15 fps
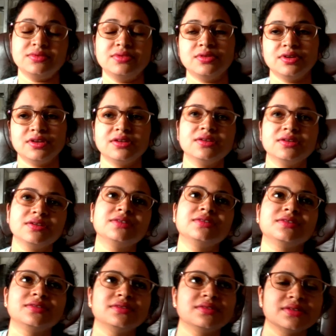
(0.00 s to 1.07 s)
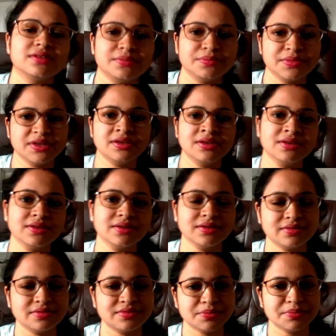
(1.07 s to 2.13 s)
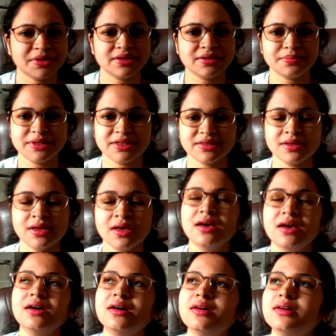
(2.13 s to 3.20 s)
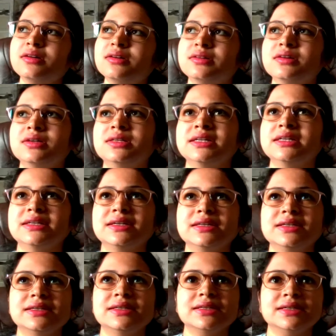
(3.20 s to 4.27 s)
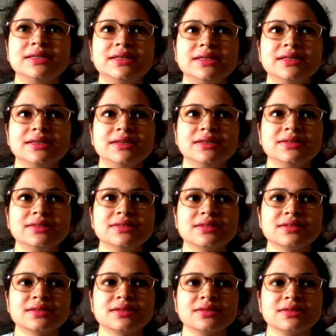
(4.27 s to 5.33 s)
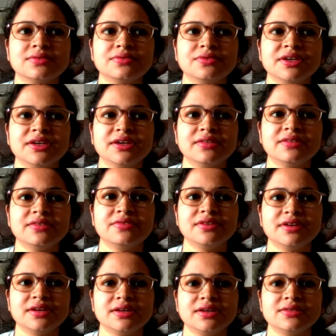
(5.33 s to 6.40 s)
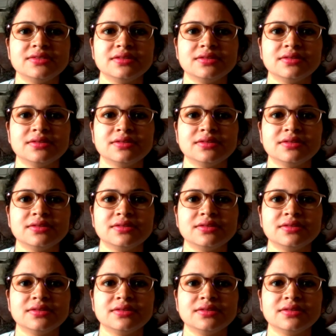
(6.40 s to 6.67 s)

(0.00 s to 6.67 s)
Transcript: sorry, just give me 1 minute, please. Data integrity is, we can refer as